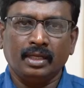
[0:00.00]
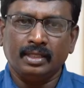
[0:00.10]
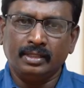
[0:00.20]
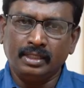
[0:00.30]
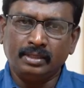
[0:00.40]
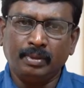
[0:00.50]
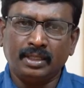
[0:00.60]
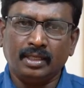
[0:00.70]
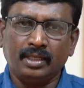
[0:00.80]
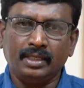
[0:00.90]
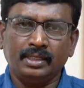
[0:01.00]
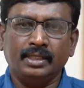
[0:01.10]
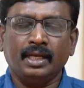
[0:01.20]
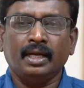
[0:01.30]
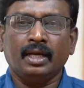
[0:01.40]
This method is
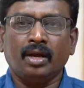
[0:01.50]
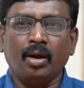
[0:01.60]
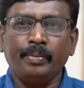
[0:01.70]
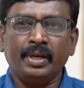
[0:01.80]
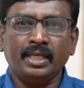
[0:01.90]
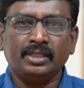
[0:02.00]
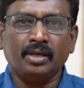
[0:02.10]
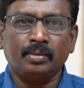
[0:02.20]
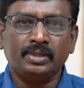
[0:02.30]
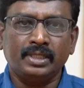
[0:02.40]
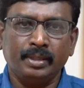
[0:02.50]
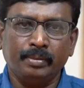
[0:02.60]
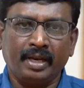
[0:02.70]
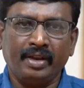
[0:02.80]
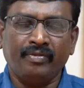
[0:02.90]
a combination of steam
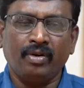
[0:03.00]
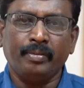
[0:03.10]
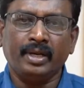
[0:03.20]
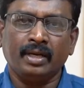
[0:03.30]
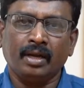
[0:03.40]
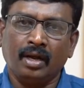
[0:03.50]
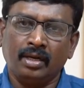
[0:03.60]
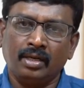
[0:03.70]
reforming and